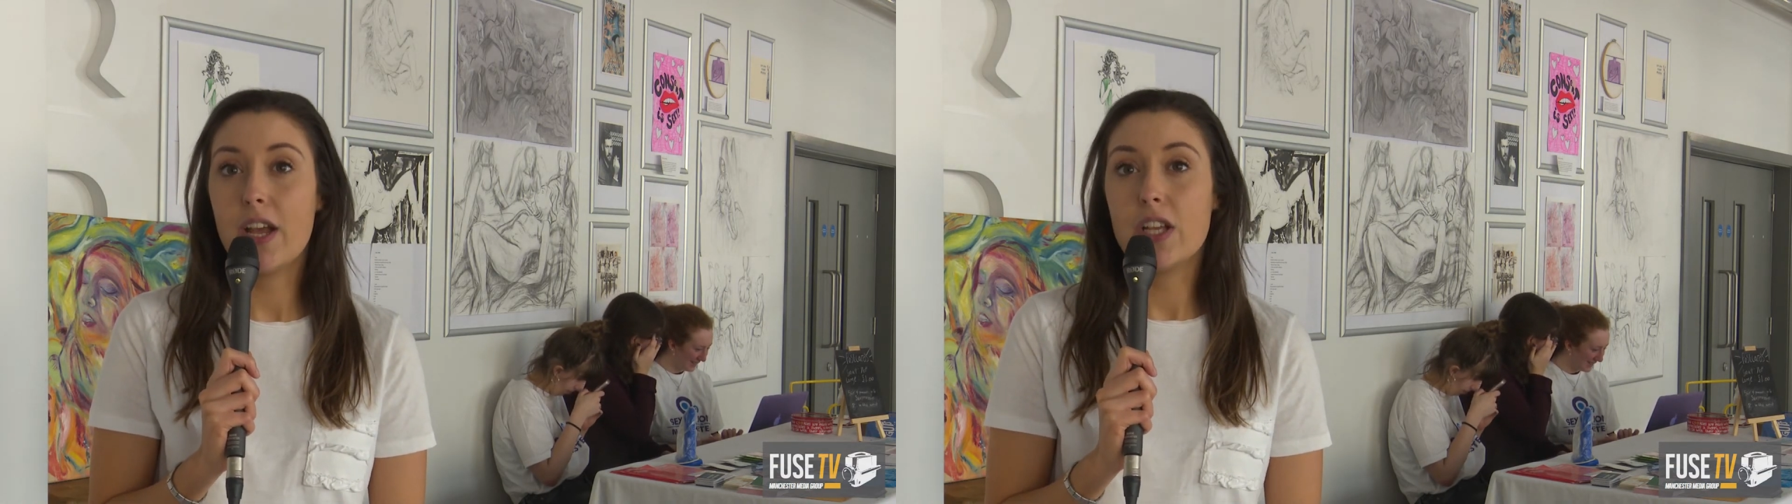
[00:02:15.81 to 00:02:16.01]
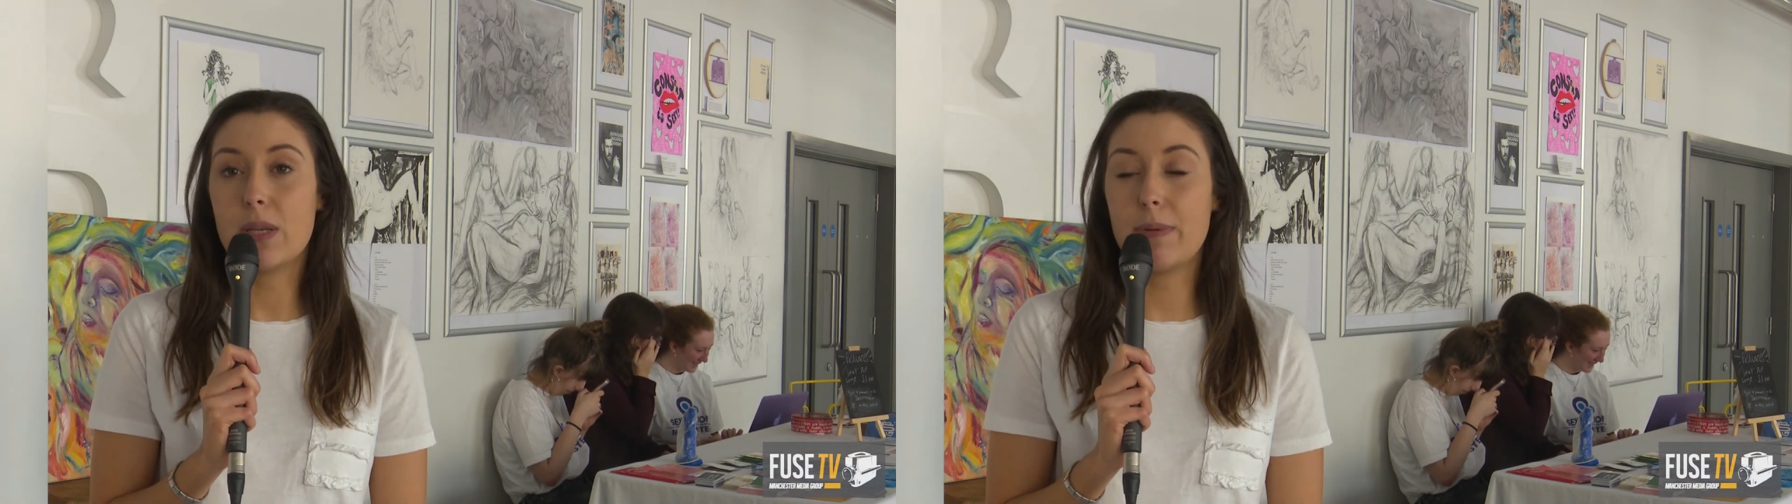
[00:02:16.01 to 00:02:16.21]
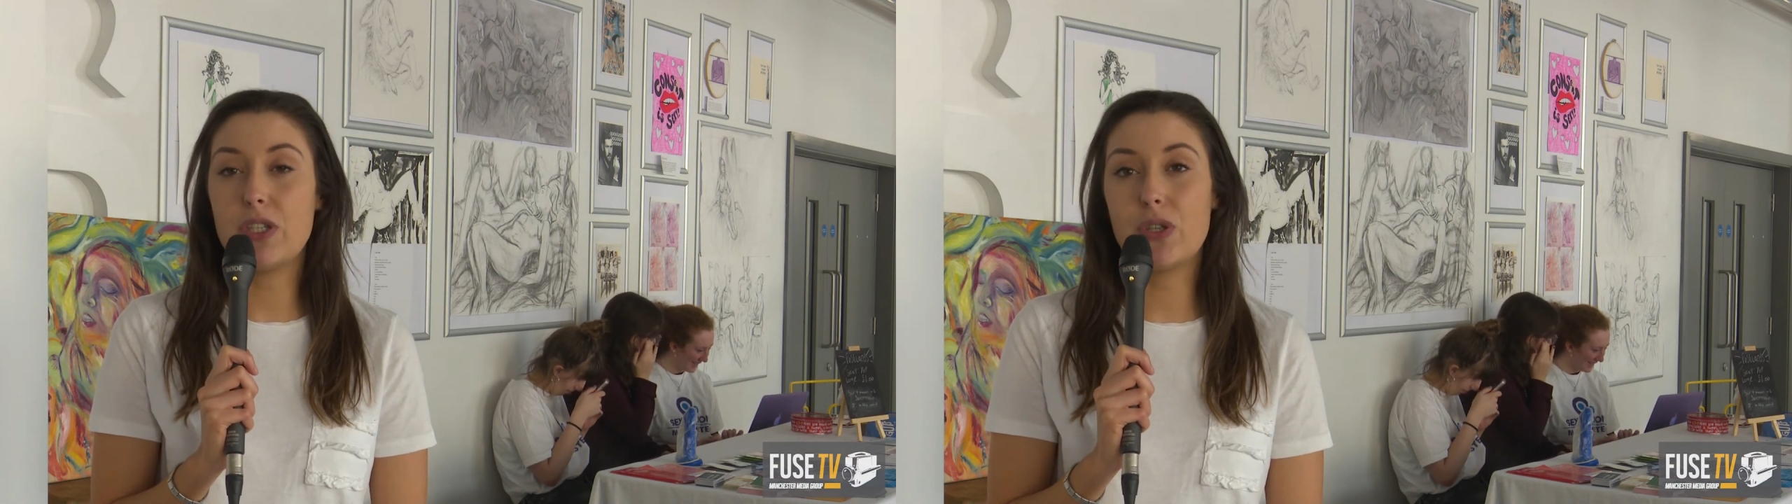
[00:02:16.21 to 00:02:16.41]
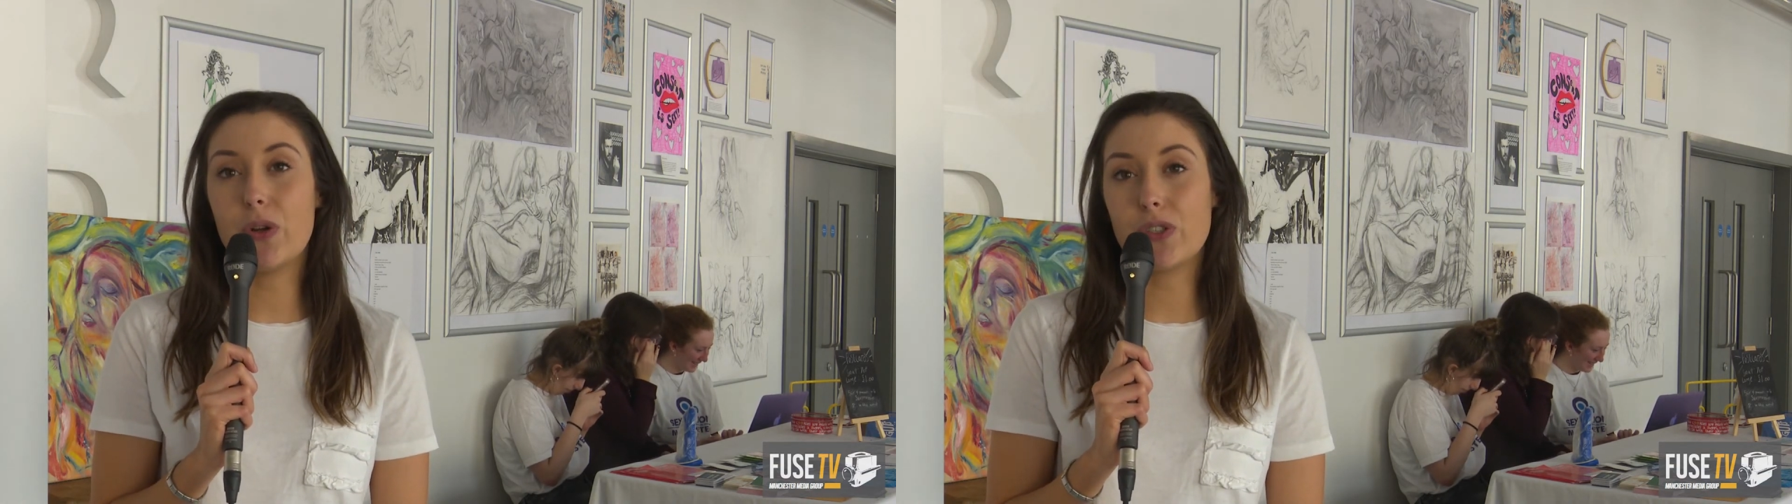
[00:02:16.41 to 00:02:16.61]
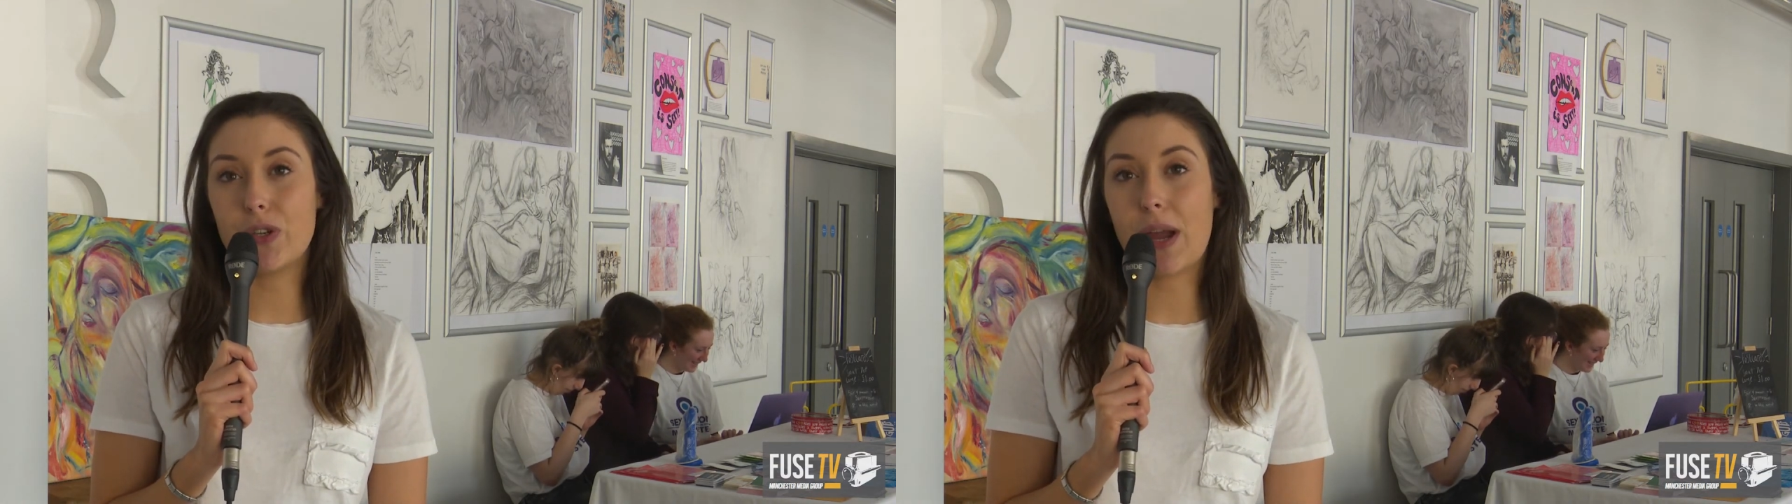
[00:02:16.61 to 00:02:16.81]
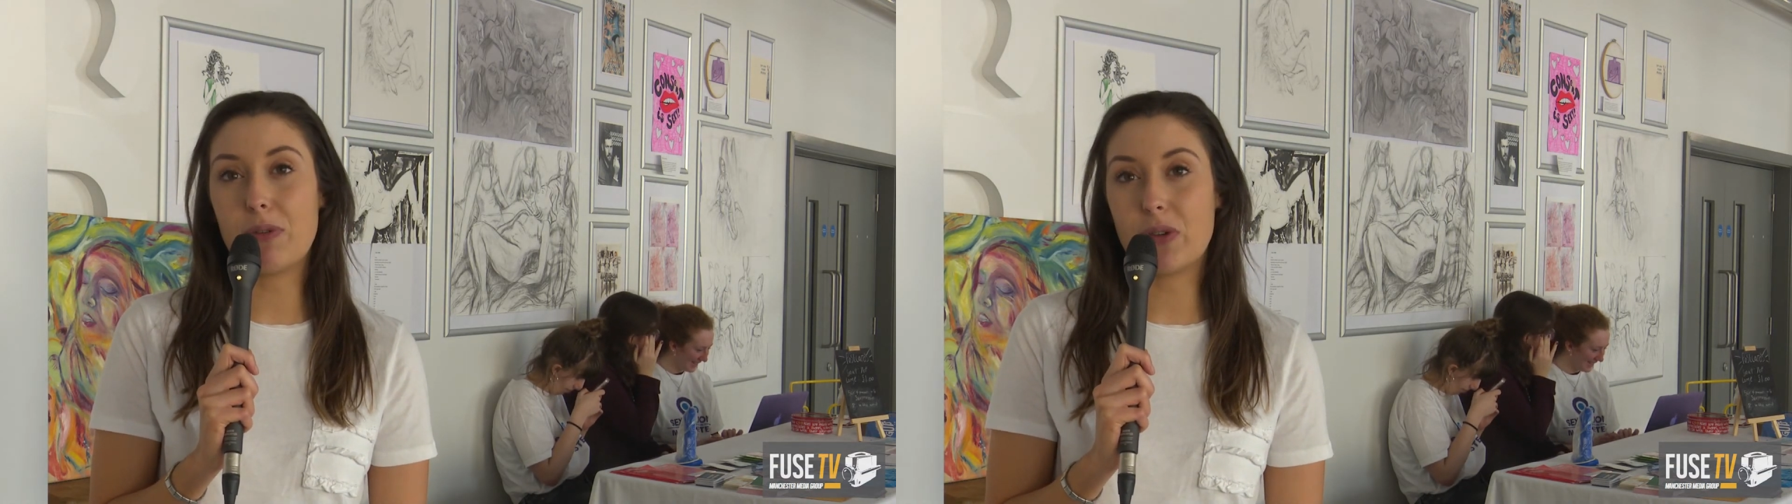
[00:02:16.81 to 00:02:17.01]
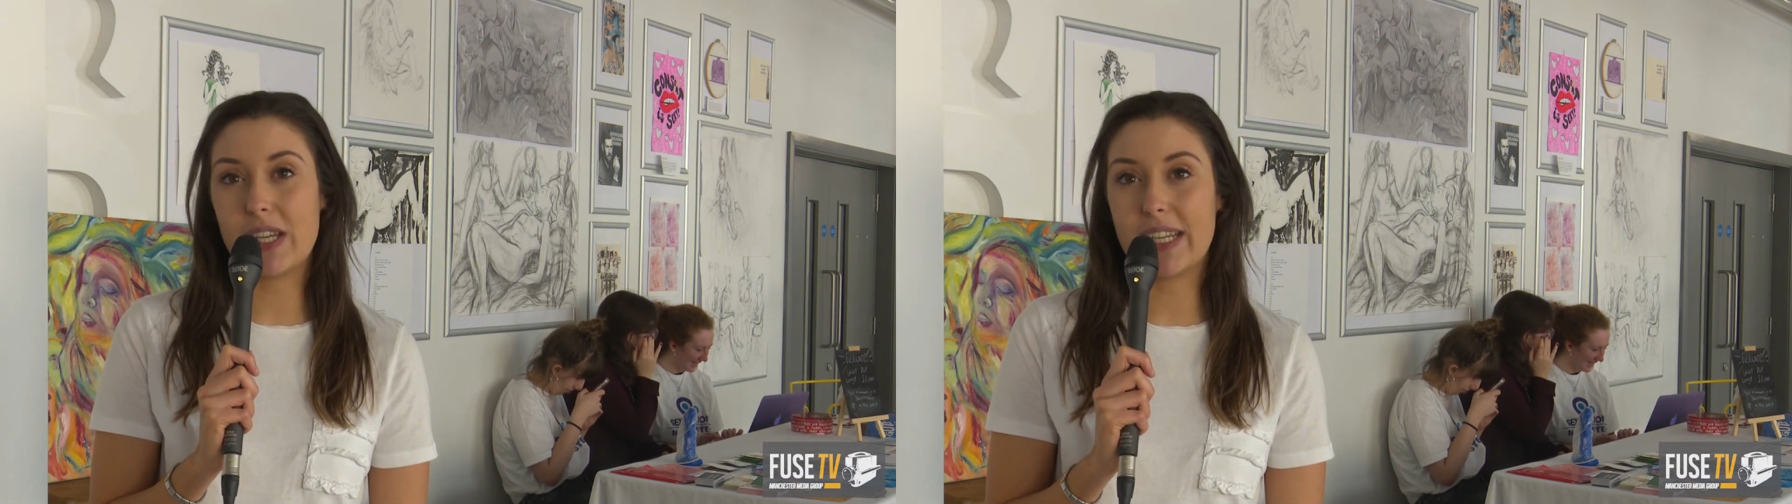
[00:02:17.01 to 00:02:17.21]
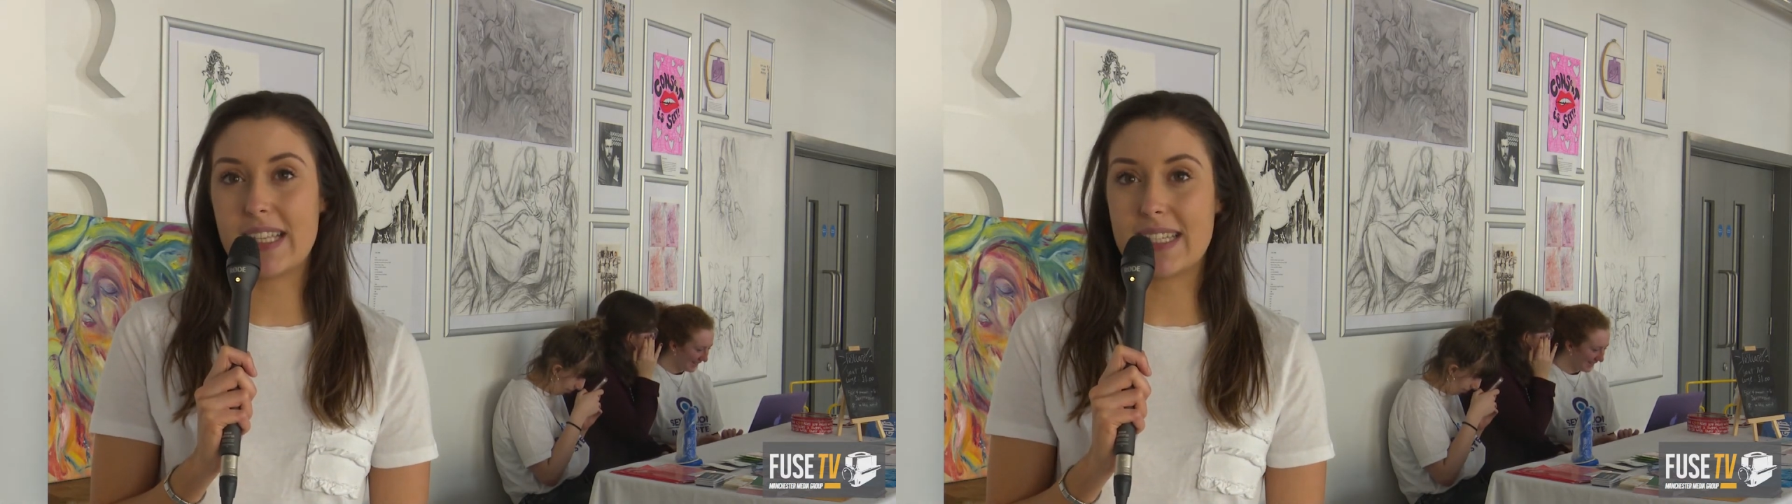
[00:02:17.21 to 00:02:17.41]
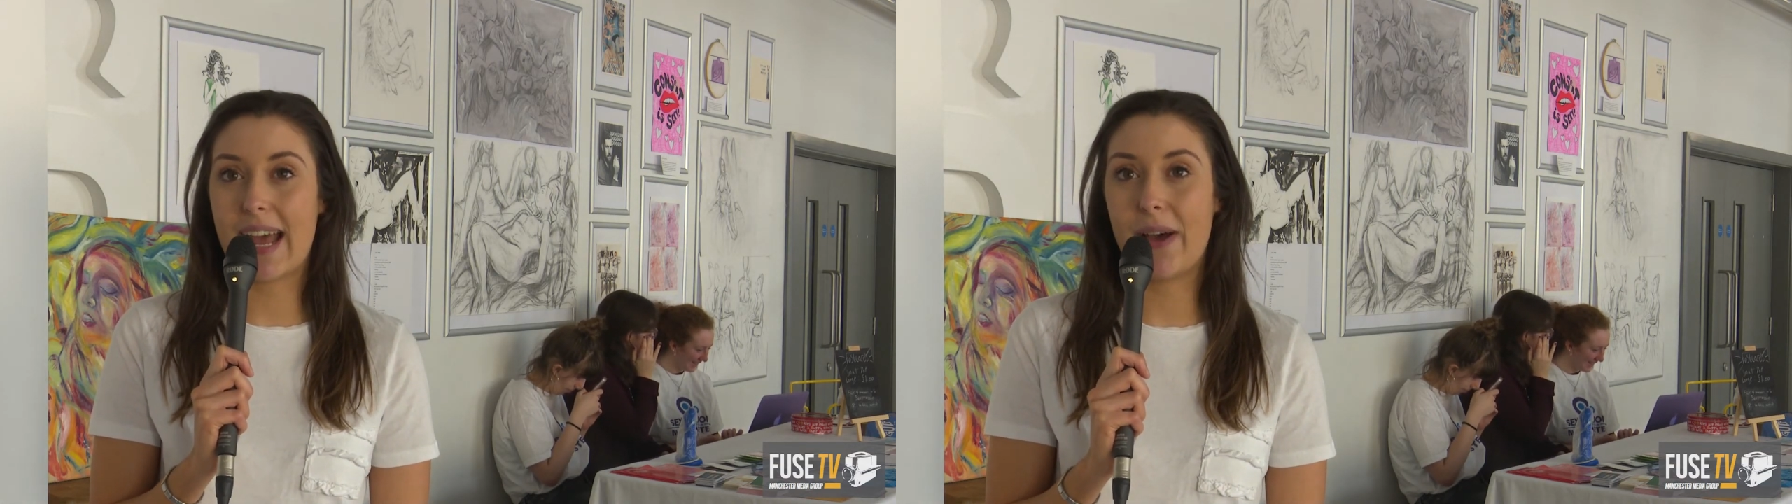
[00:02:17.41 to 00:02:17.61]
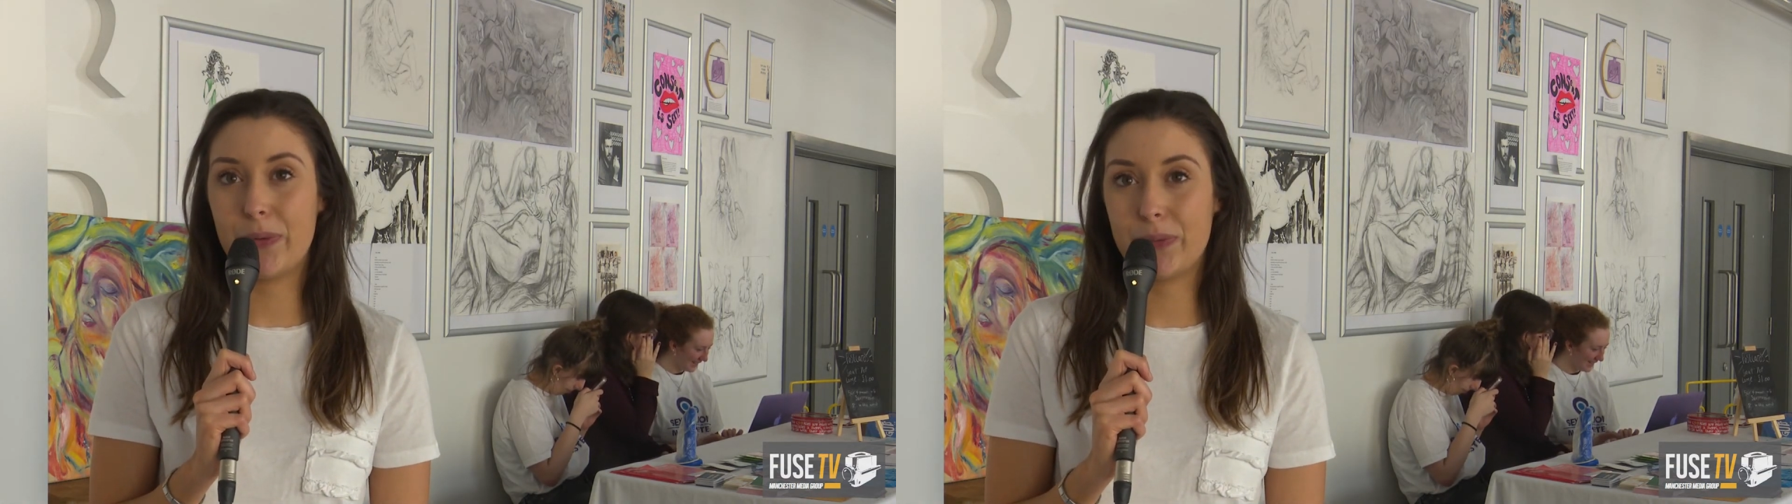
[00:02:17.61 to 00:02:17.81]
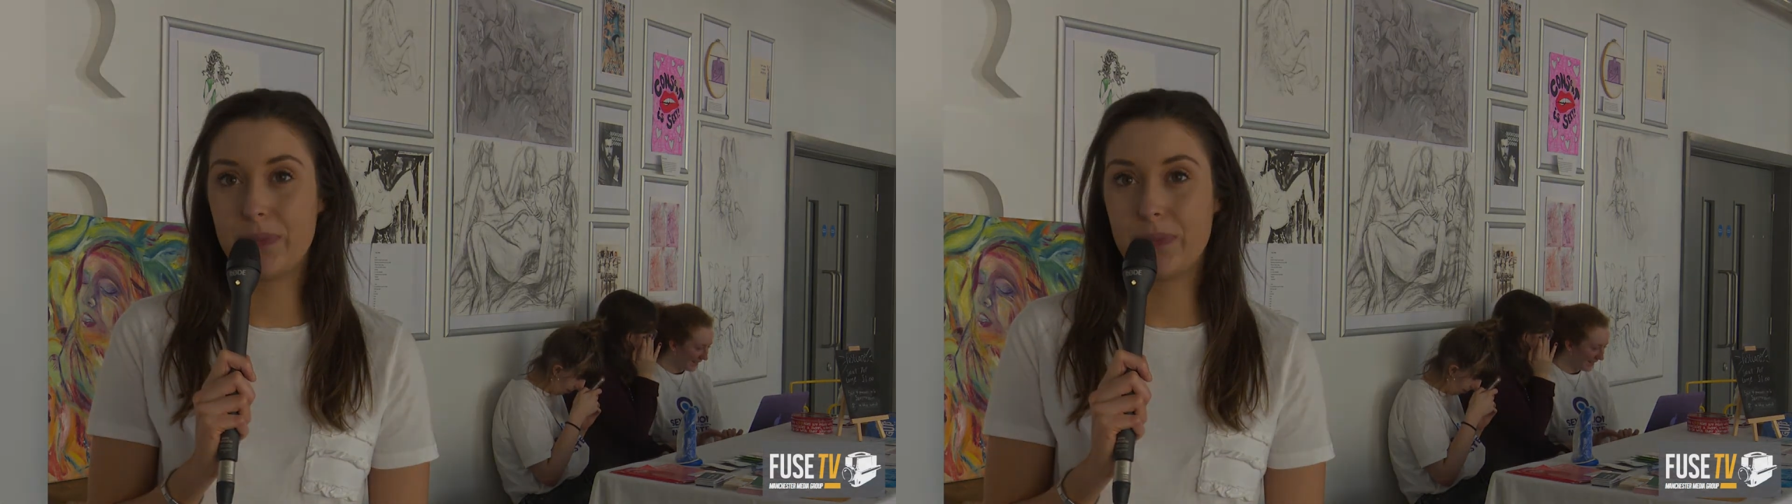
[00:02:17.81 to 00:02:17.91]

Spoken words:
so be sure to grab your tickets now.